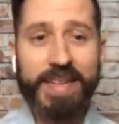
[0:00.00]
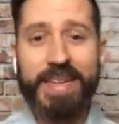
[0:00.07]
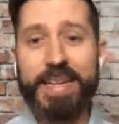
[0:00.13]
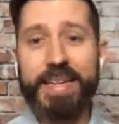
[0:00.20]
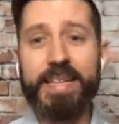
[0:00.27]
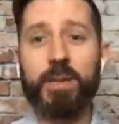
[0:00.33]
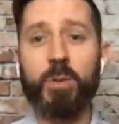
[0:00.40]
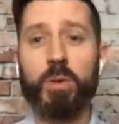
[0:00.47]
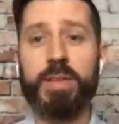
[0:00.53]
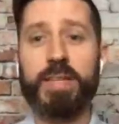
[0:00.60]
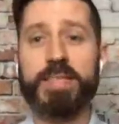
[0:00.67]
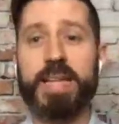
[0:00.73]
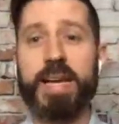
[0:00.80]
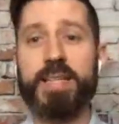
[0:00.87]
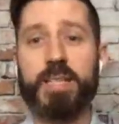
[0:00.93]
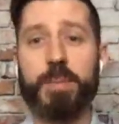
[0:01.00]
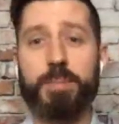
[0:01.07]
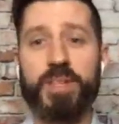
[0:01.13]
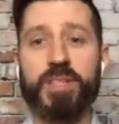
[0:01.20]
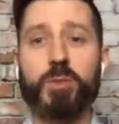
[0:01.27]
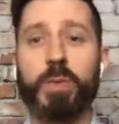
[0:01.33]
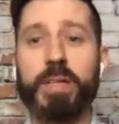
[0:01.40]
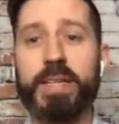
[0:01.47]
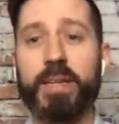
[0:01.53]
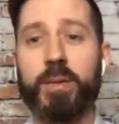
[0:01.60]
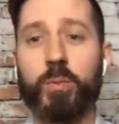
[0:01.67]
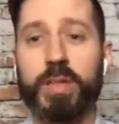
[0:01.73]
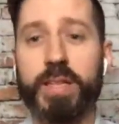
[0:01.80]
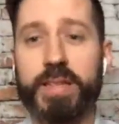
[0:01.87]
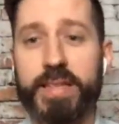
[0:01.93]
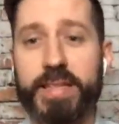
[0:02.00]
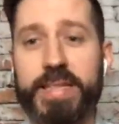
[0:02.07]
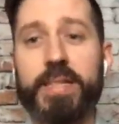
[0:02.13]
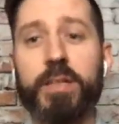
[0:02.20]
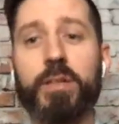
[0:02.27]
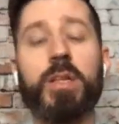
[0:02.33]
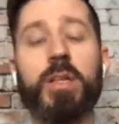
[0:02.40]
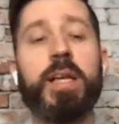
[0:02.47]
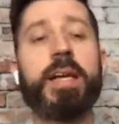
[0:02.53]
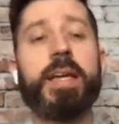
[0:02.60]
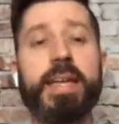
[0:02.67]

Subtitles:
Anyone that signs up this weekend will get the deal.